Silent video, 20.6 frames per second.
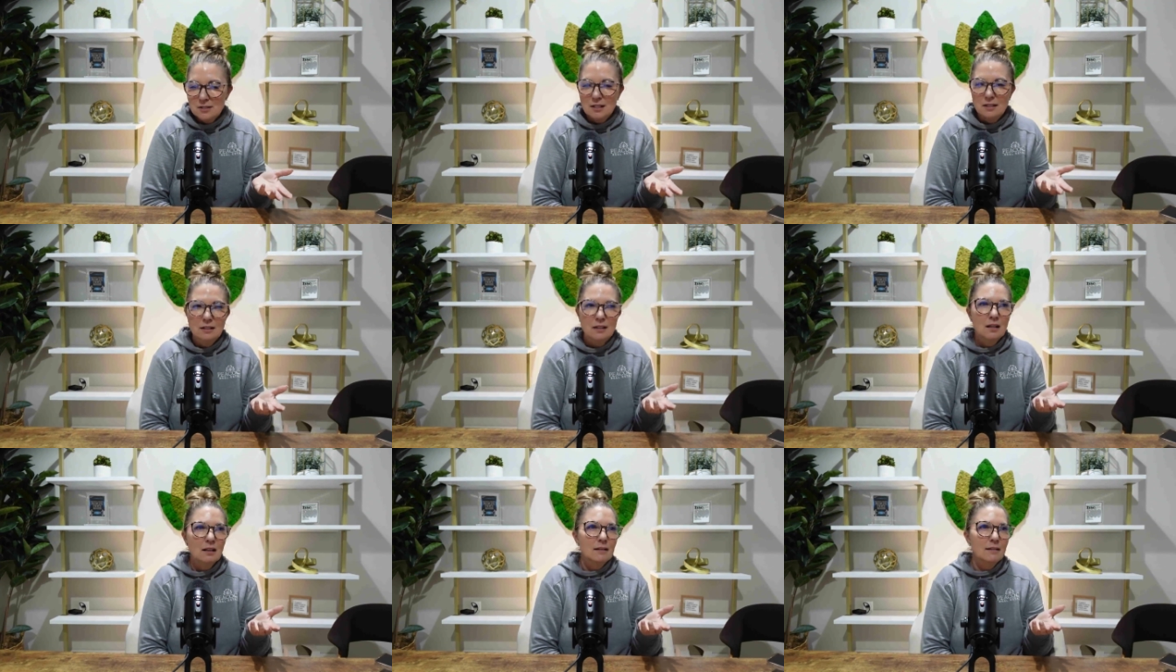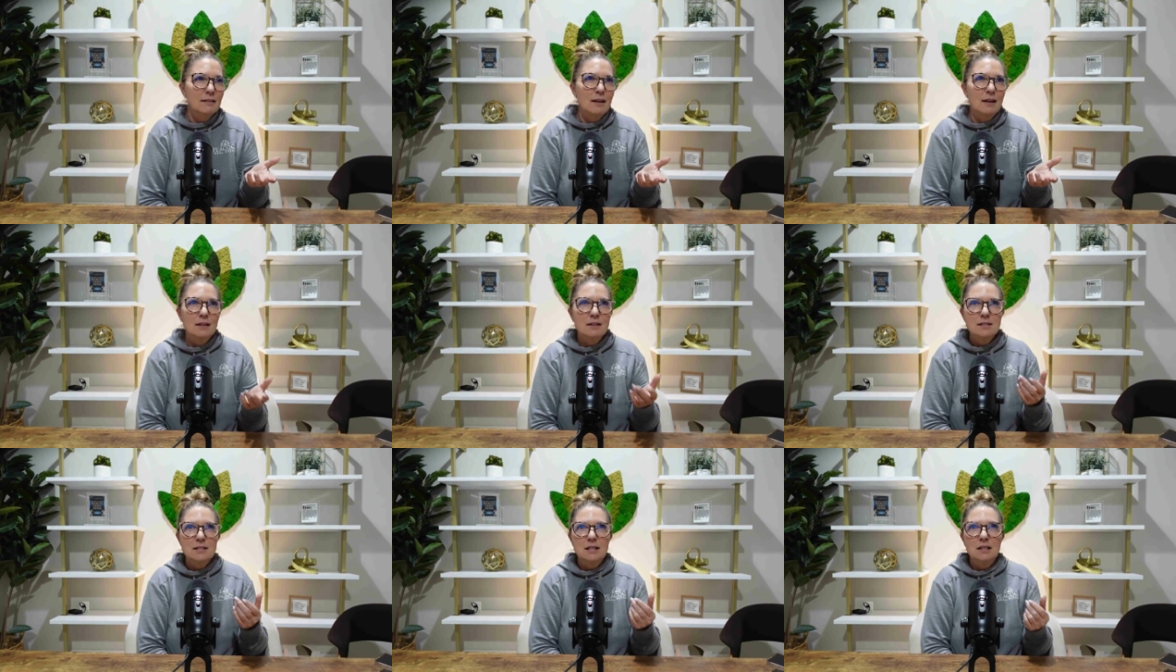And a
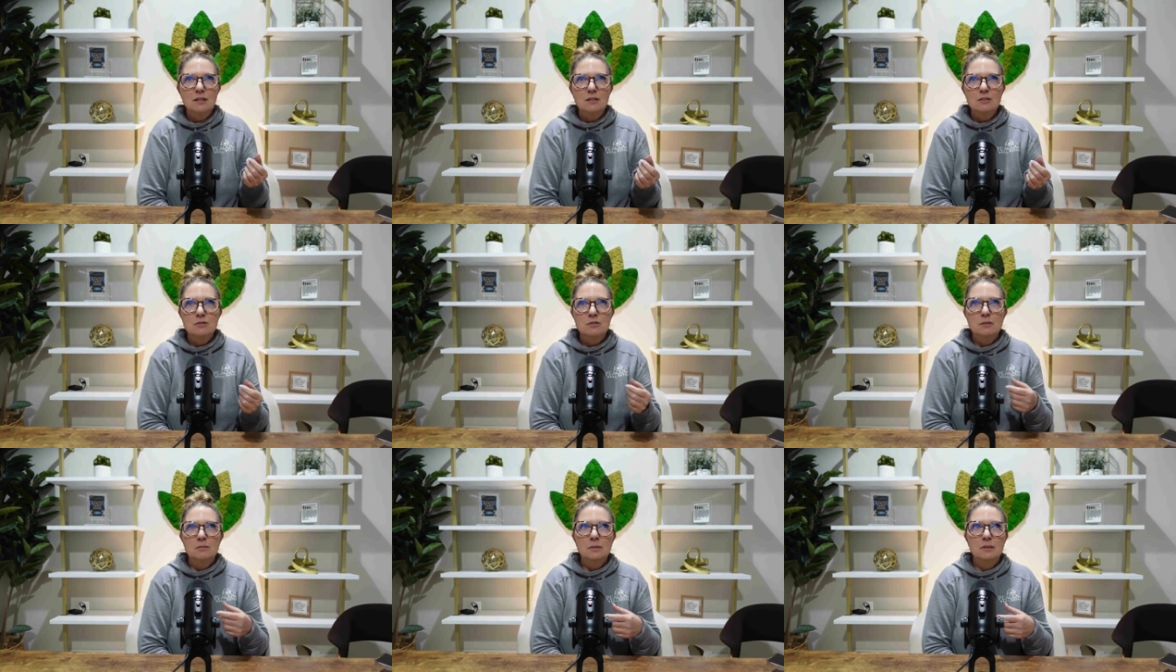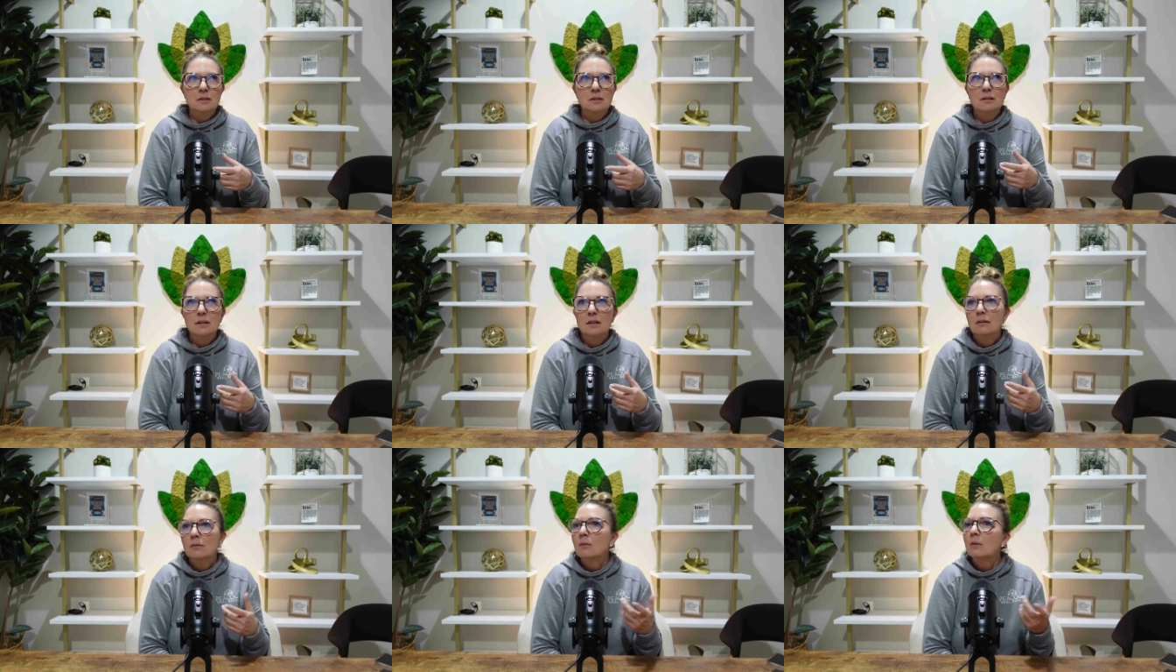lot of sellers are
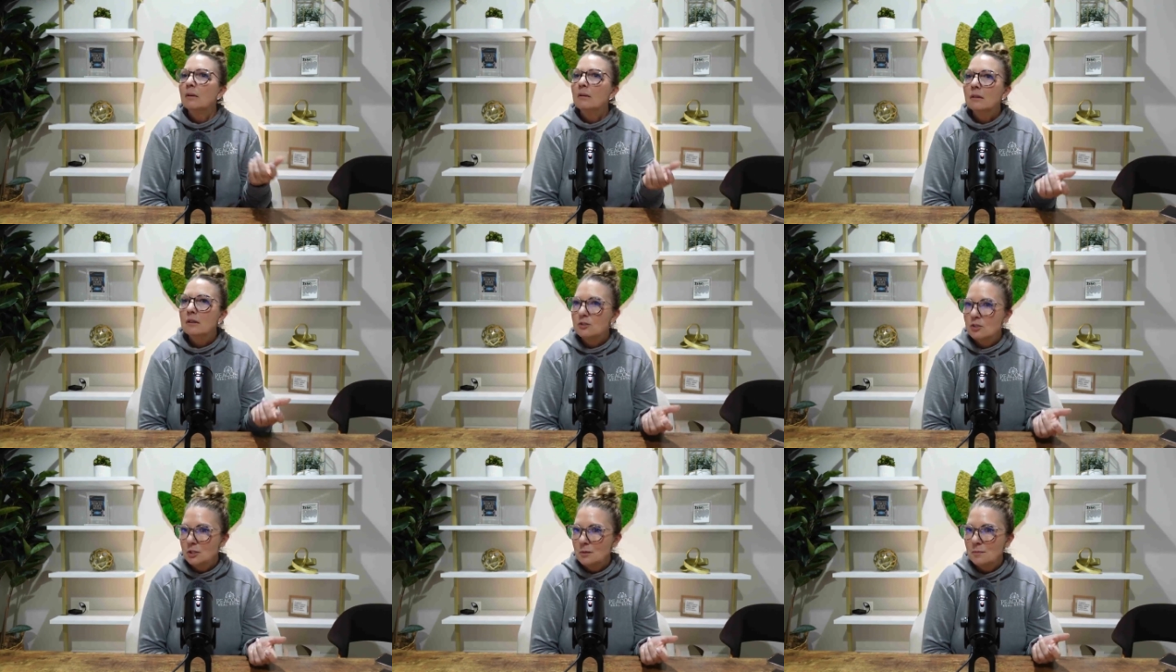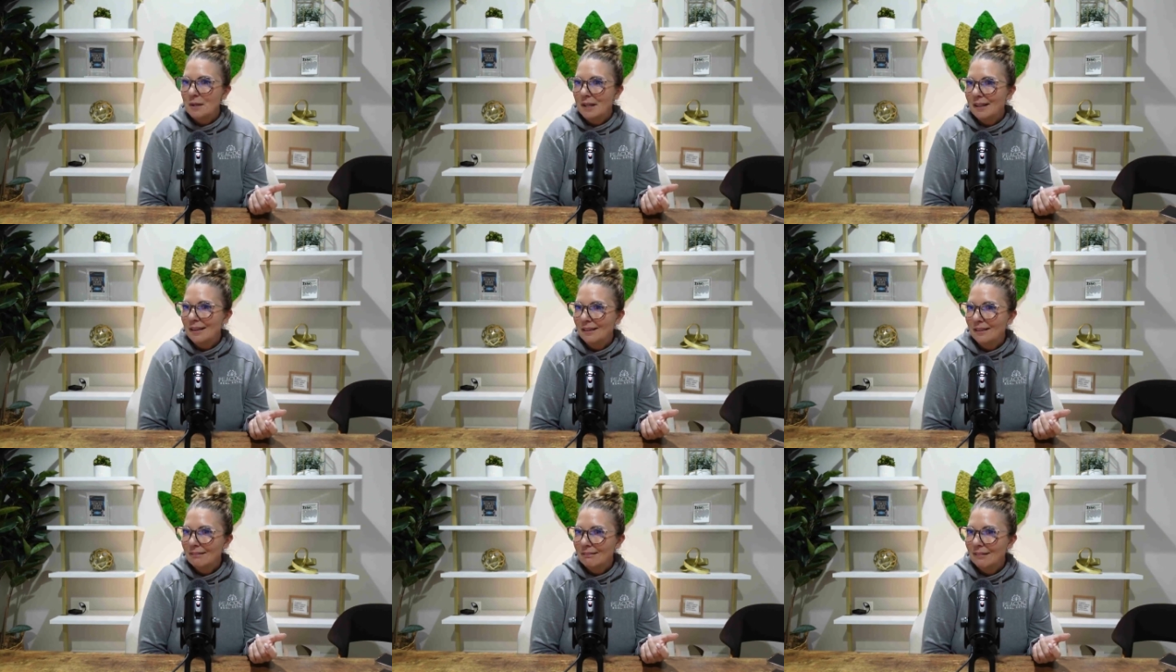like, well, it's just
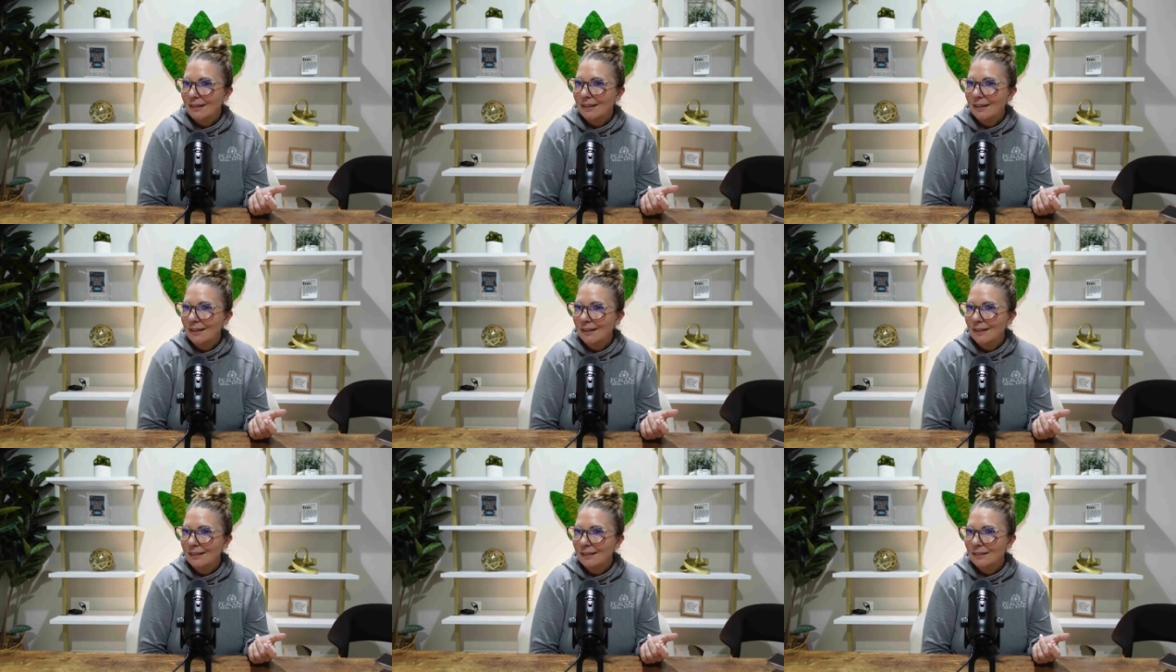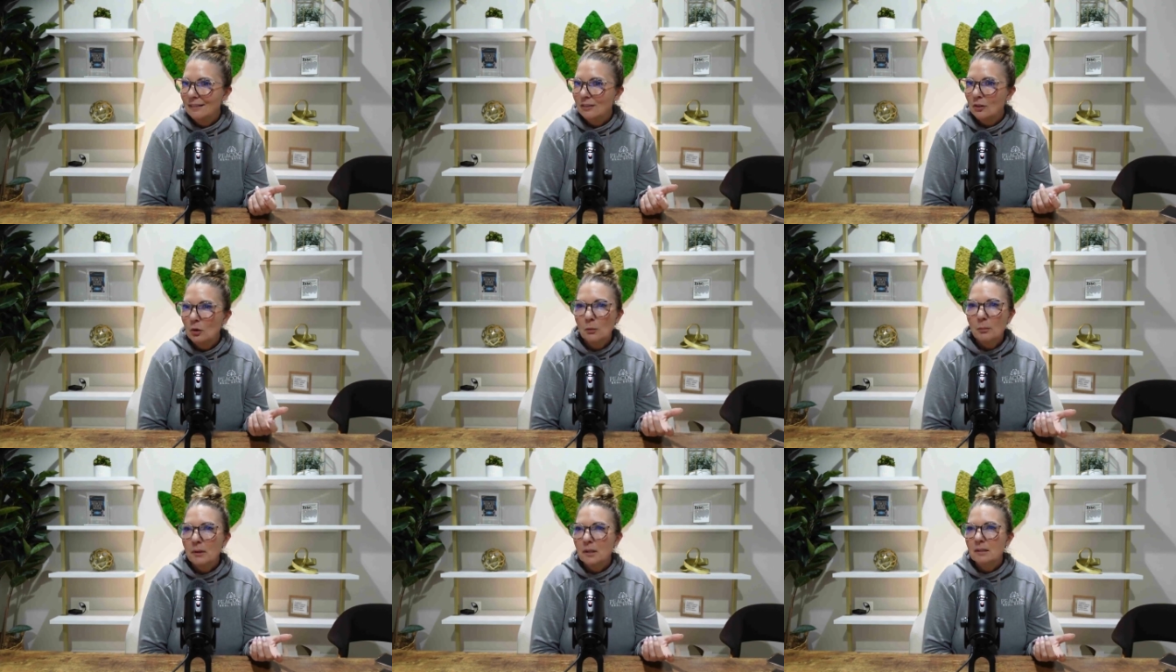paint, right?
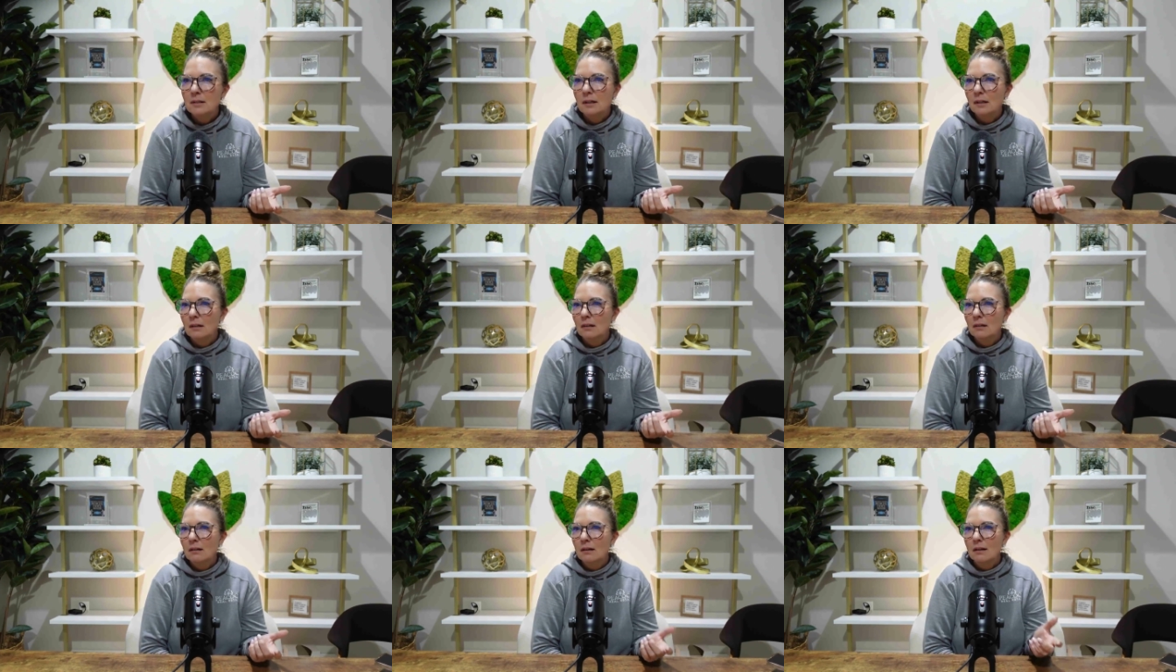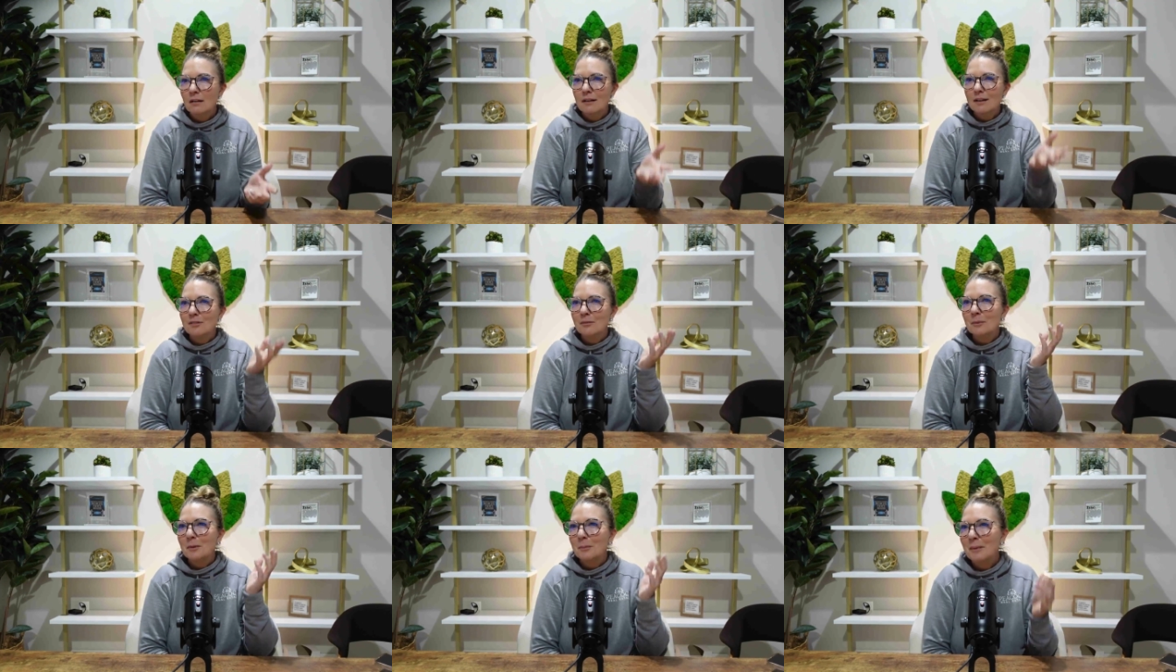No big deal. I'll
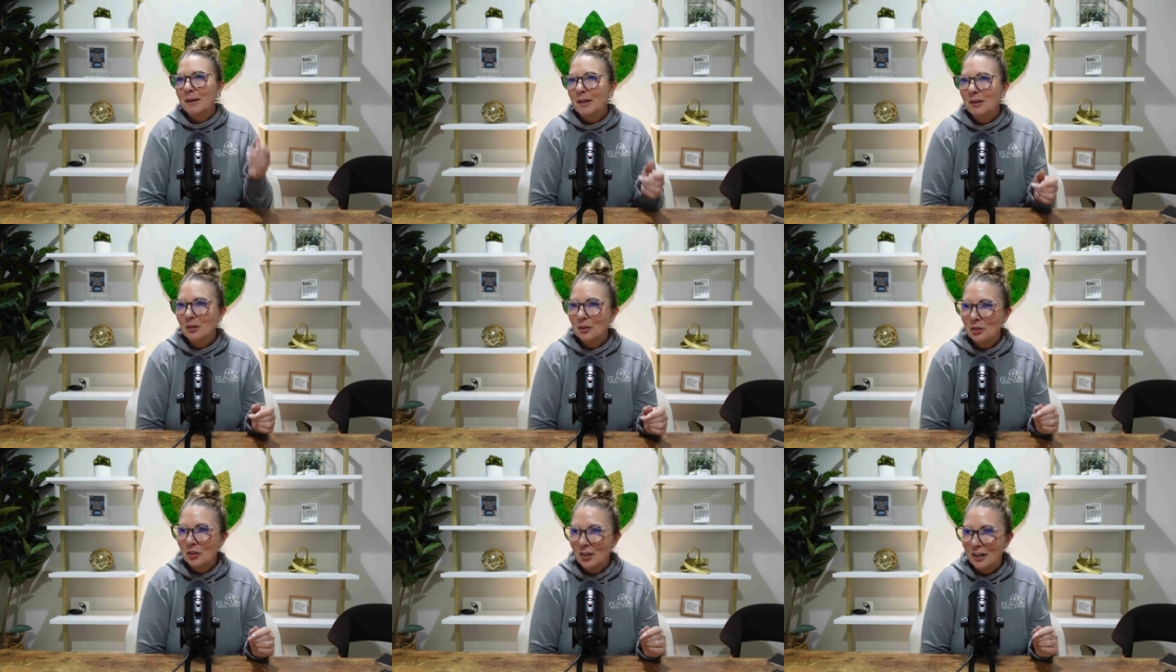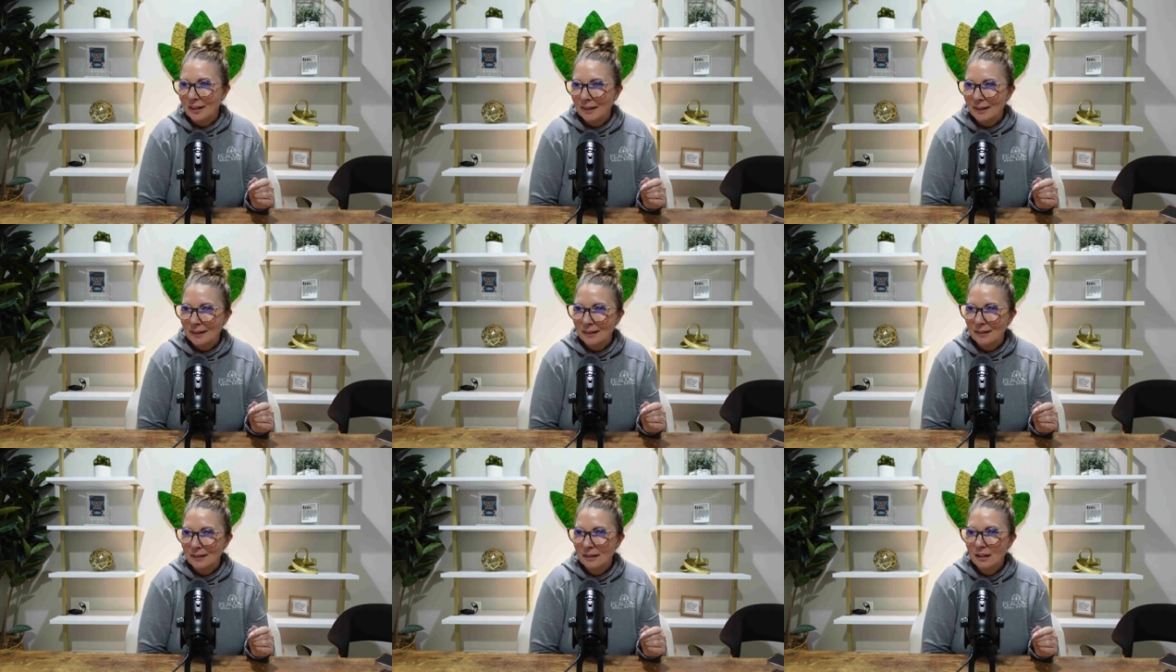give them a paint
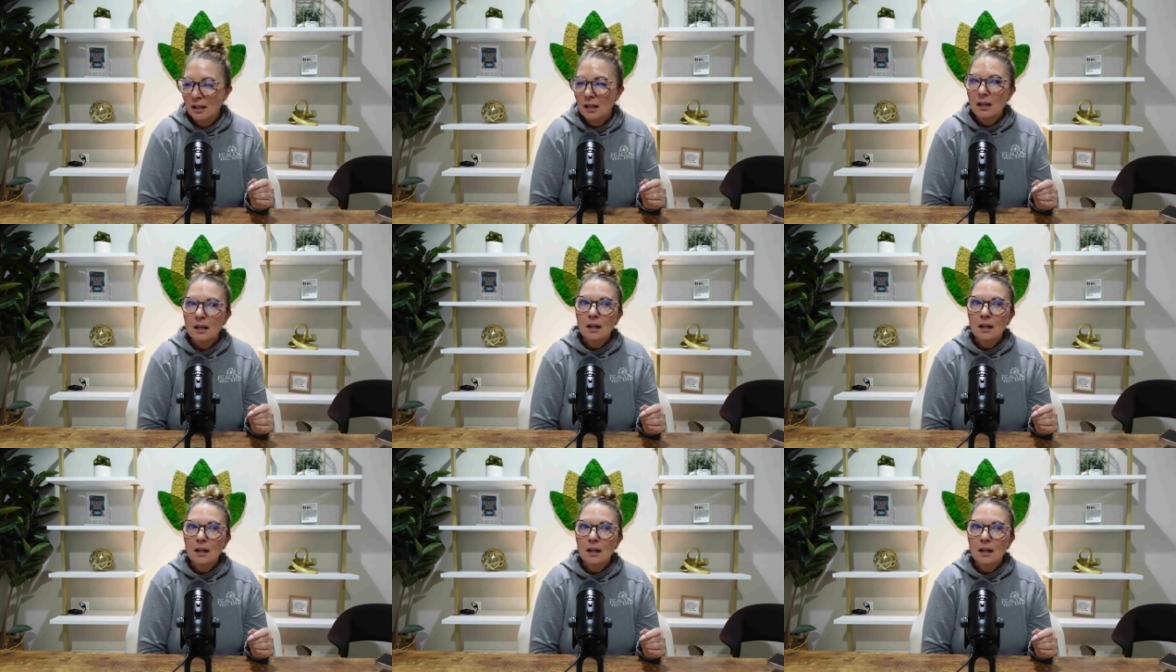credit.